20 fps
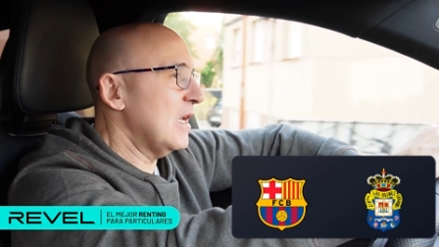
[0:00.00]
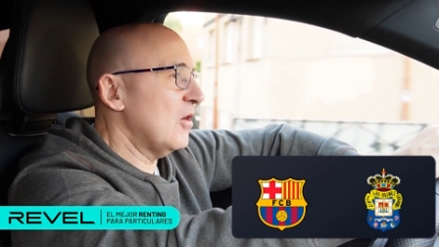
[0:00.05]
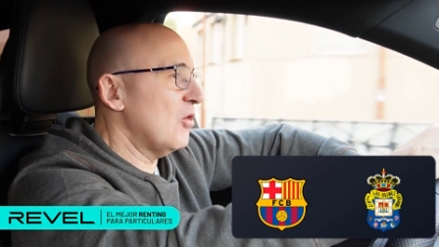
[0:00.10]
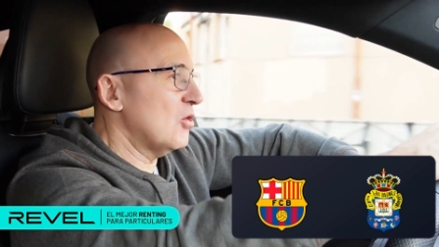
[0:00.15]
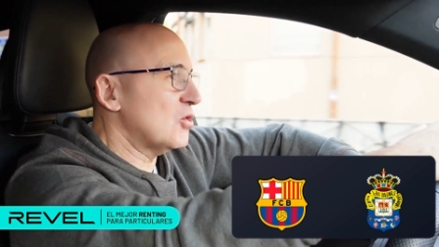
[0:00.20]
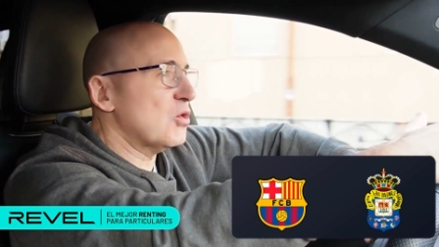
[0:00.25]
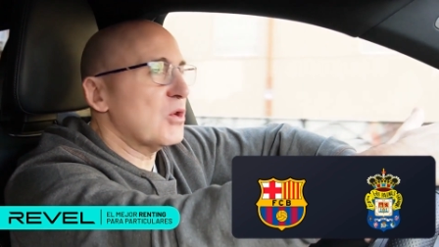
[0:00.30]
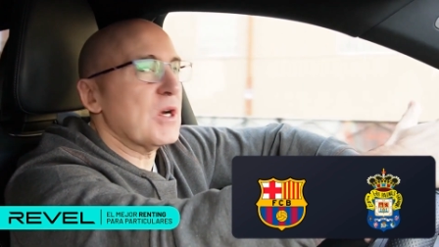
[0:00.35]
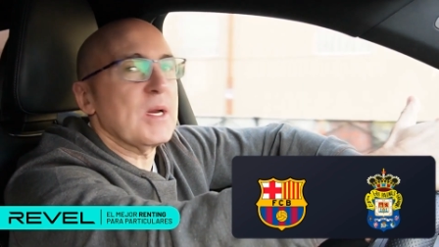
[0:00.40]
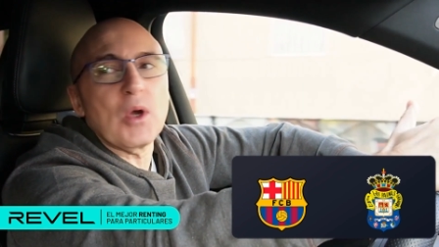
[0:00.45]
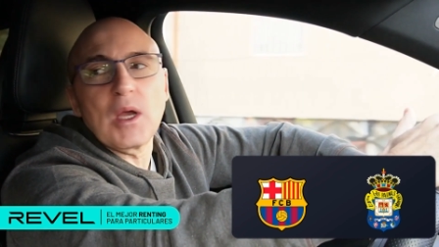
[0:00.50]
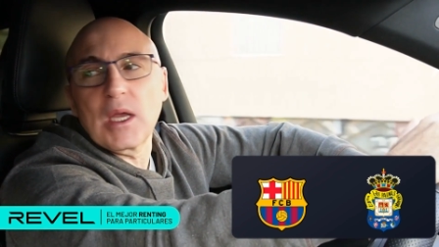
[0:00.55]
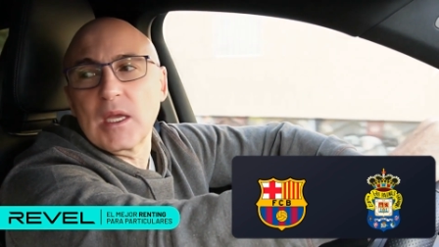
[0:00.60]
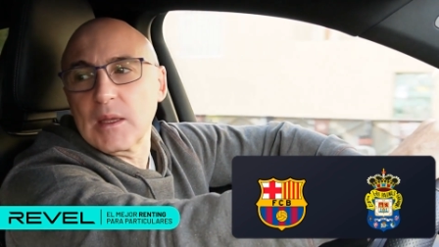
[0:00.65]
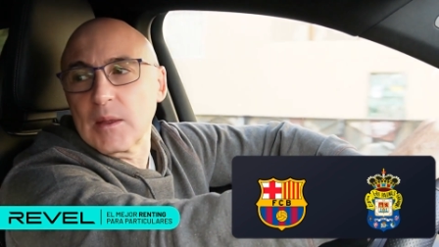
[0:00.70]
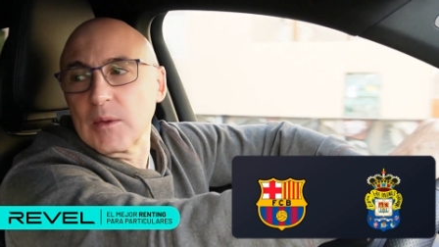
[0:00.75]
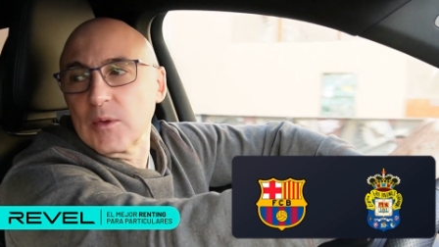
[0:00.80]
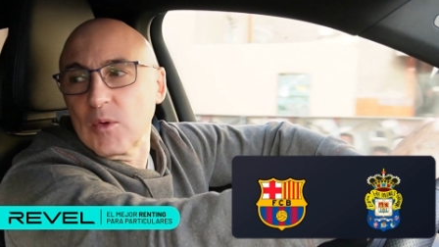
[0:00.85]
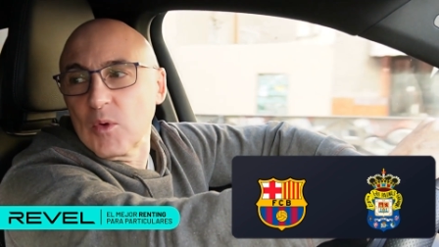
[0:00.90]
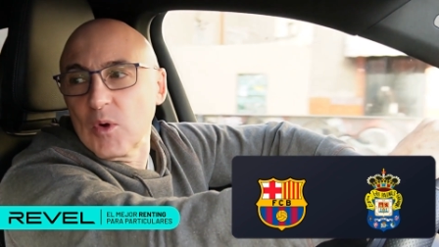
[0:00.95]
By the way,
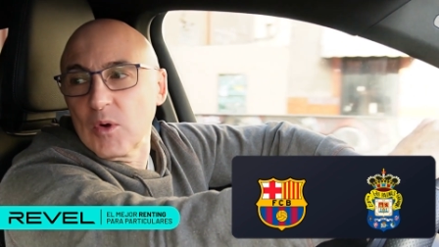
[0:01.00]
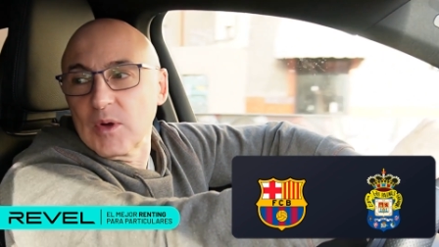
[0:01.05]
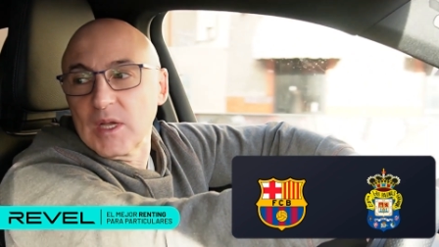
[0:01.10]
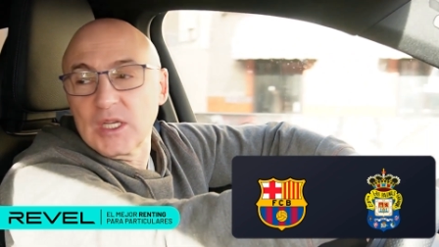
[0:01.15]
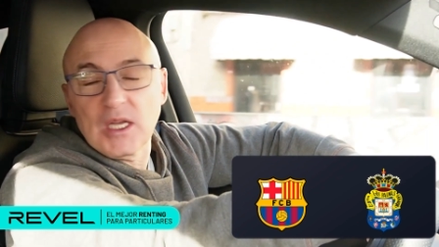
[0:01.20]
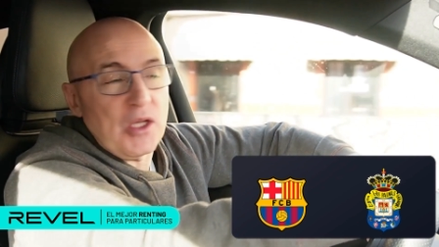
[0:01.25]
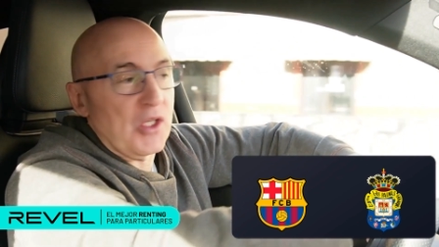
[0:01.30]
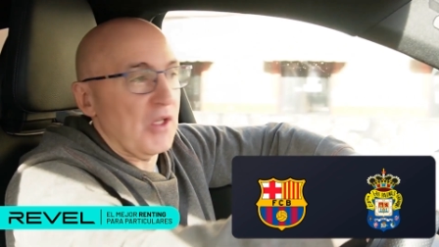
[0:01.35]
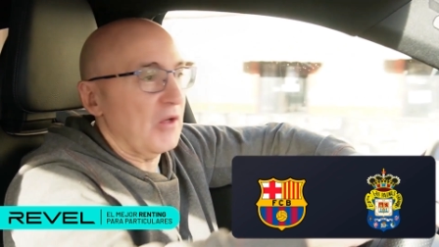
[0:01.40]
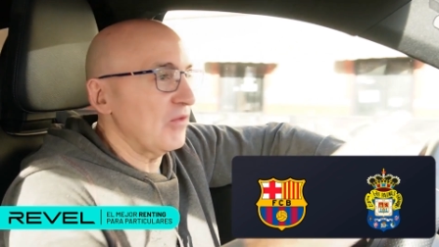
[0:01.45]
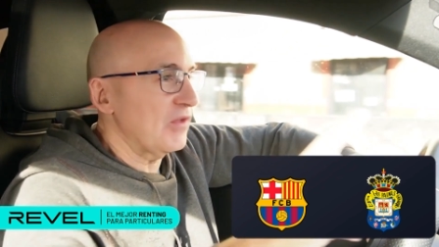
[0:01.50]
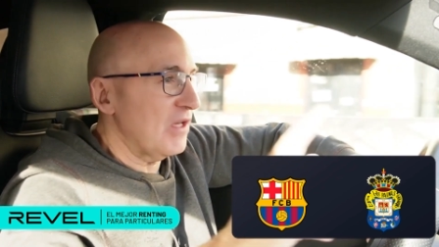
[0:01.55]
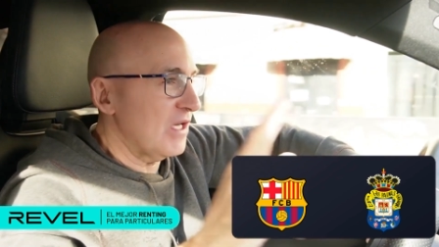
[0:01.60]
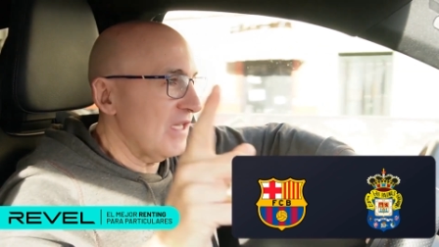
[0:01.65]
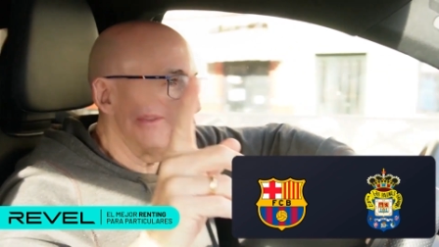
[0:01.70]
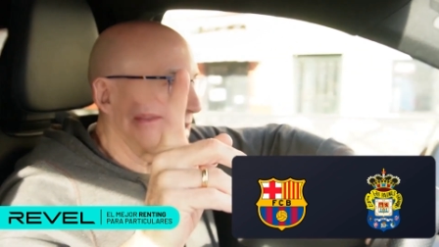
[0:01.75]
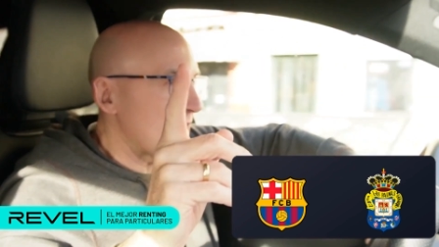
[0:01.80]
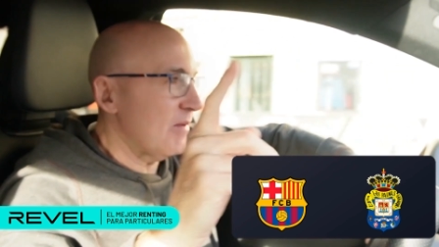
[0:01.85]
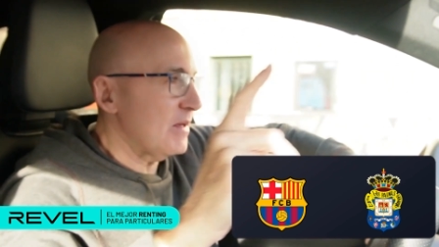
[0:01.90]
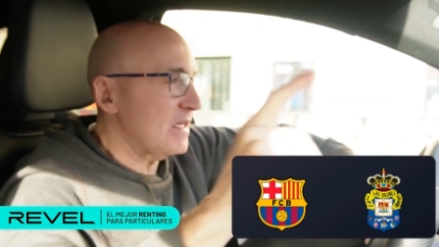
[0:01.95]
you already know we
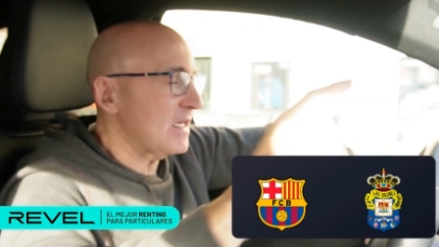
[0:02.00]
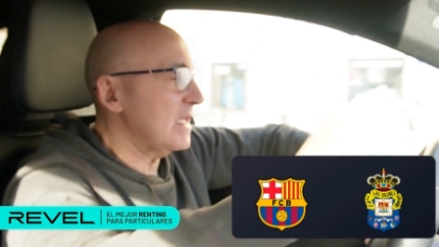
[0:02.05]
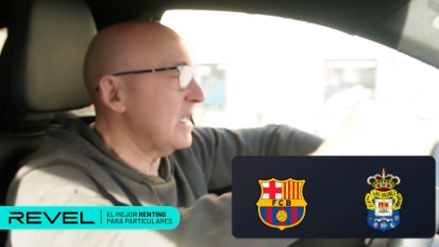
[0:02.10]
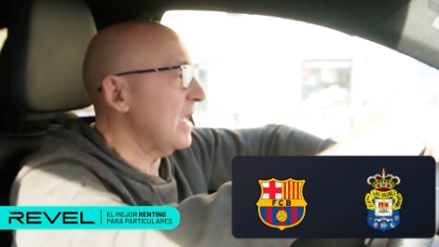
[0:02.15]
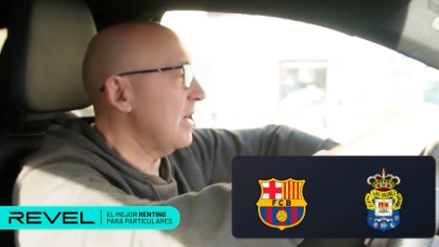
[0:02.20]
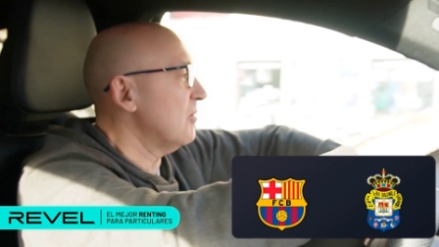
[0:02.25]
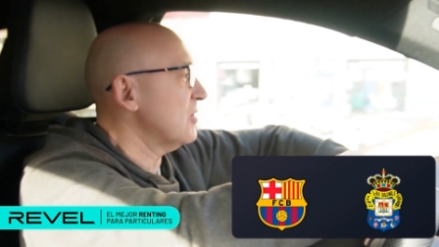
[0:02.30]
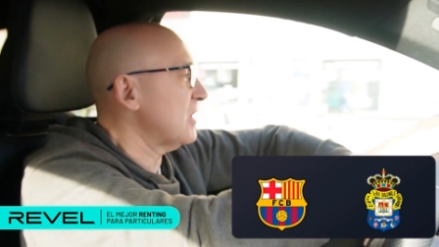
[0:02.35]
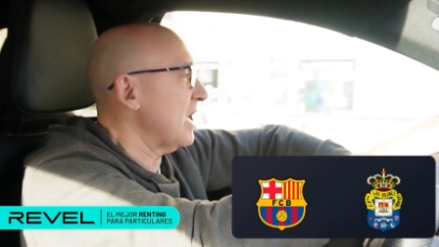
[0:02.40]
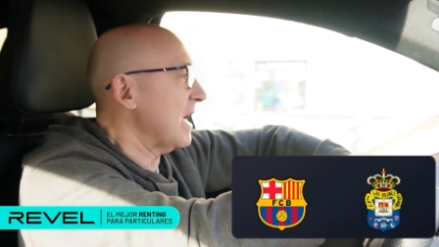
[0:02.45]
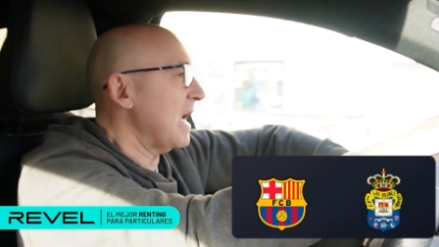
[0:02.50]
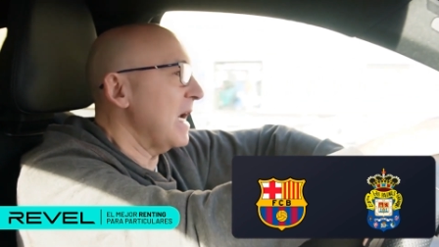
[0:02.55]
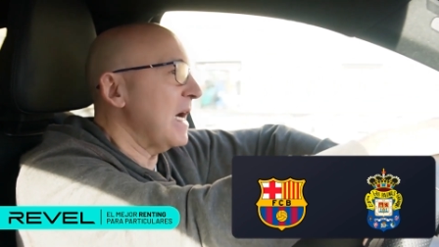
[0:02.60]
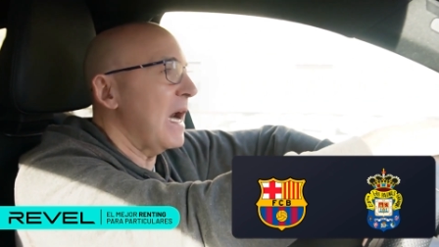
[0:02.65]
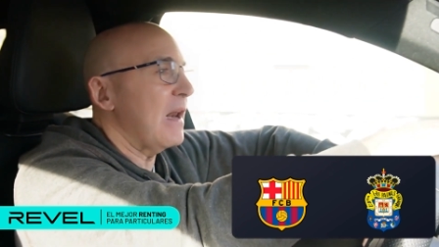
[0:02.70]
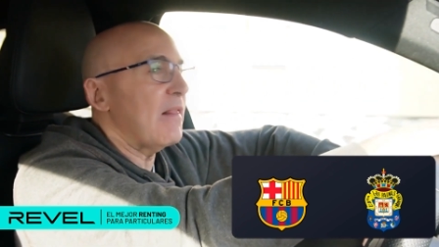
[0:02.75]
have the global channel,